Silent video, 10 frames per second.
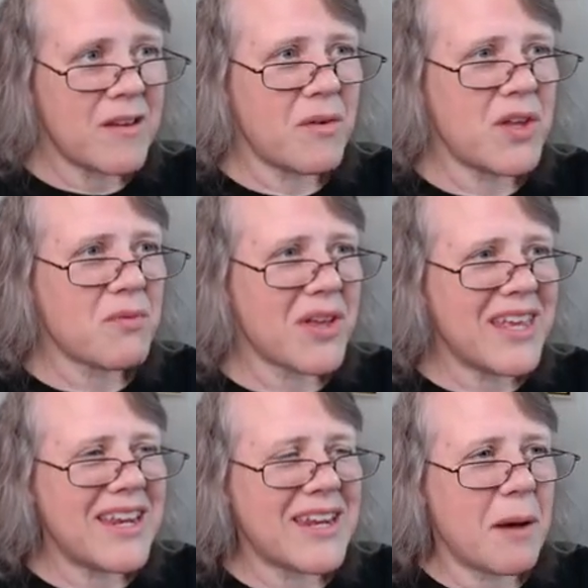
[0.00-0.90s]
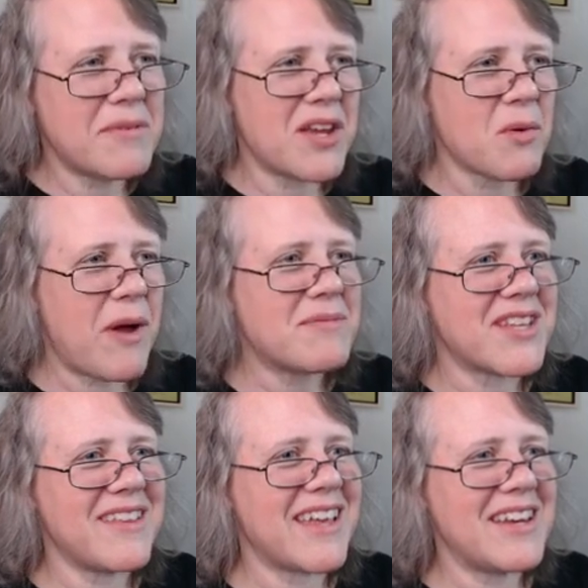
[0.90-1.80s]
Well, you really need to update your
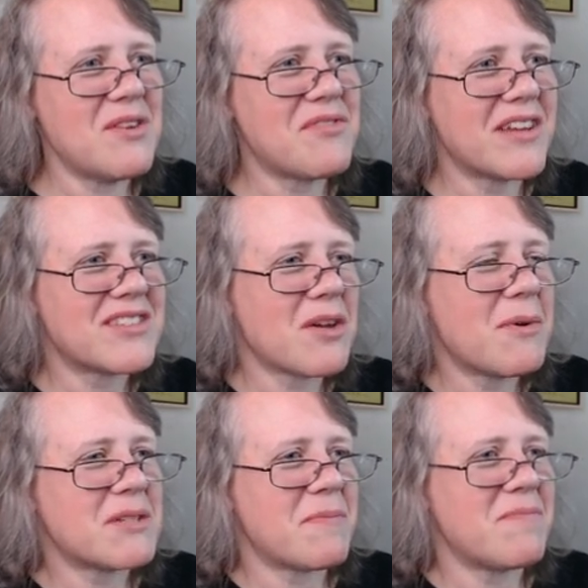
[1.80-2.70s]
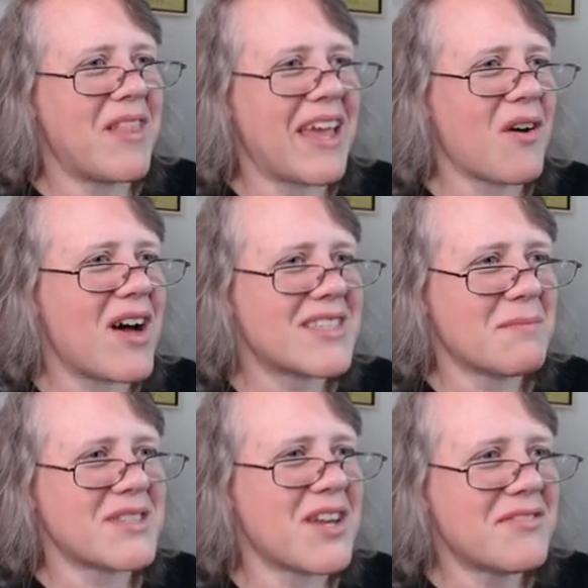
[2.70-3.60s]
website then. You've done so much like
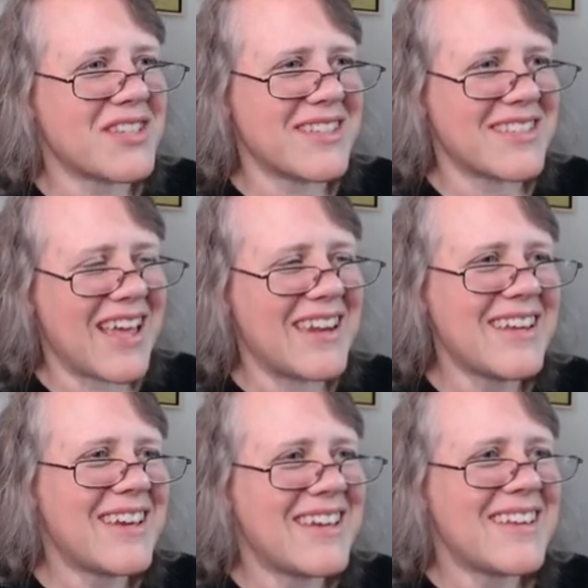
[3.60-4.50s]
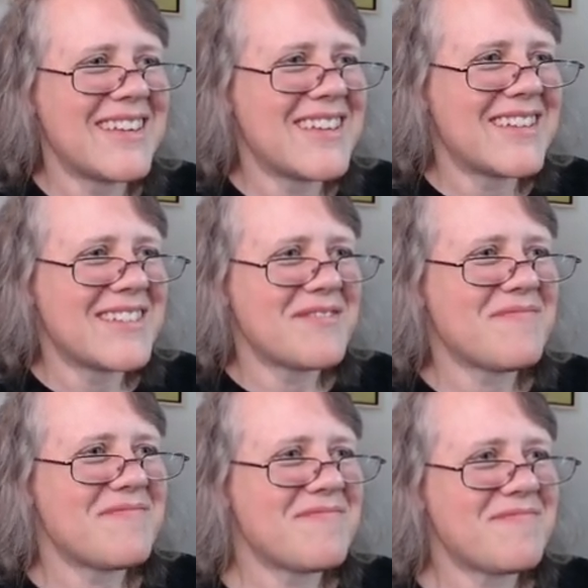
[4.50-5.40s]
awesome stuff since then.
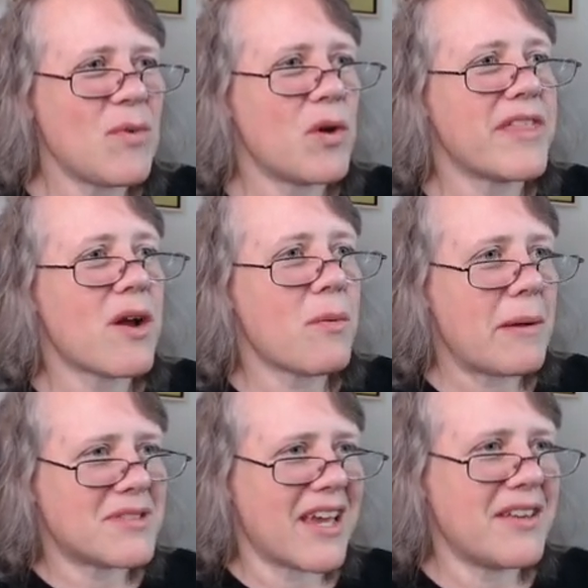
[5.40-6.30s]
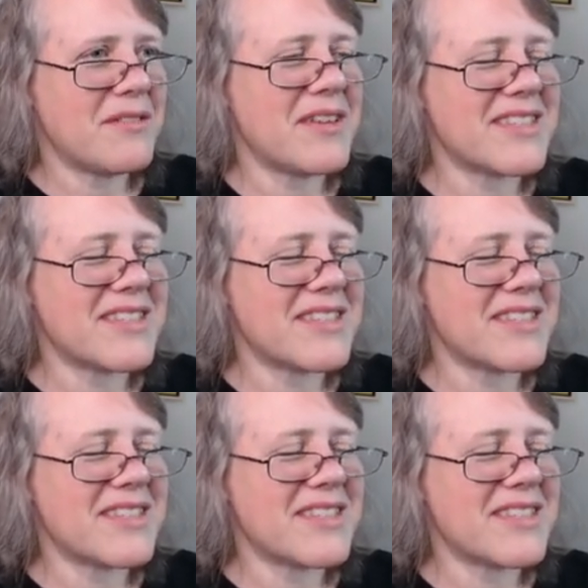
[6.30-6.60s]
Or their website. Their it is